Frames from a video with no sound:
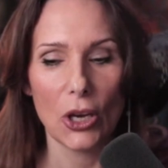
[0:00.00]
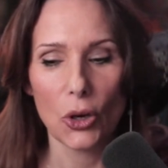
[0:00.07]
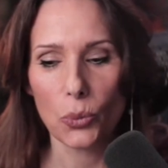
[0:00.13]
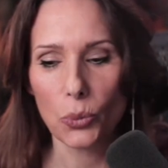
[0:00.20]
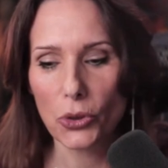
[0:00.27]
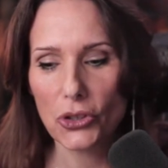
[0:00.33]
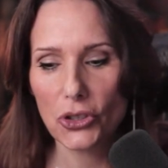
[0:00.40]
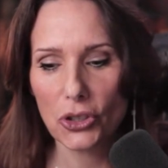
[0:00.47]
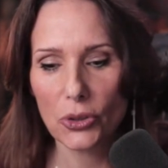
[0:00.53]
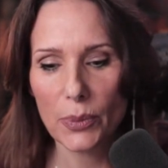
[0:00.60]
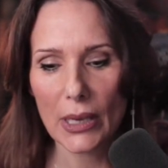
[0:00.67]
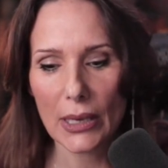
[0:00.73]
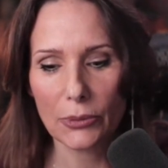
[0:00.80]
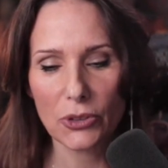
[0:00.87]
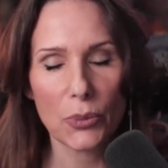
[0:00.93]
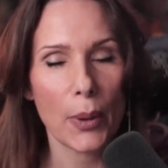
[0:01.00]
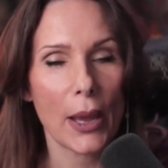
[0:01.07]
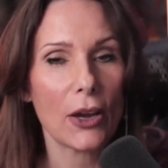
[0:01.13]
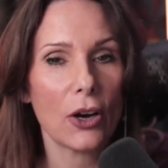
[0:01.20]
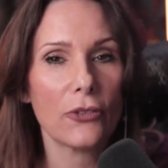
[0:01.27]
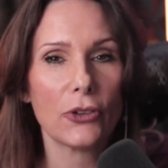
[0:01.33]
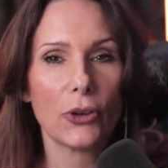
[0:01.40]
Would you be able to pay
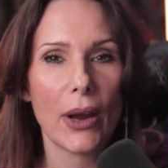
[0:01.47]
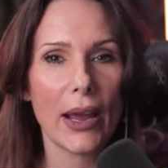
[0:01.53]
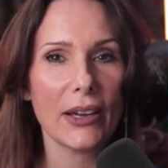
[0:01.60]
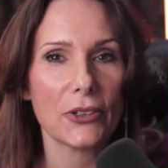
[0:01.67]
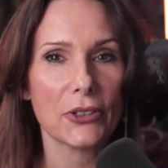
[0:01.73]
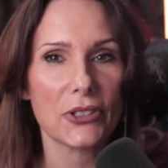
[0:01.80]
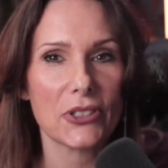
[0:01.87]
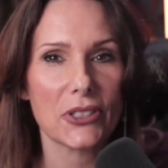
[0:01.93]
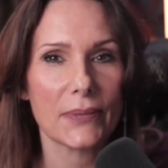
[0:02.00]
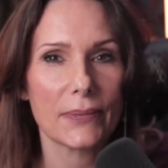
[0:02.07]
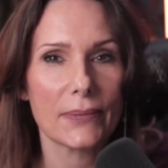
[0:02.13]
off your house?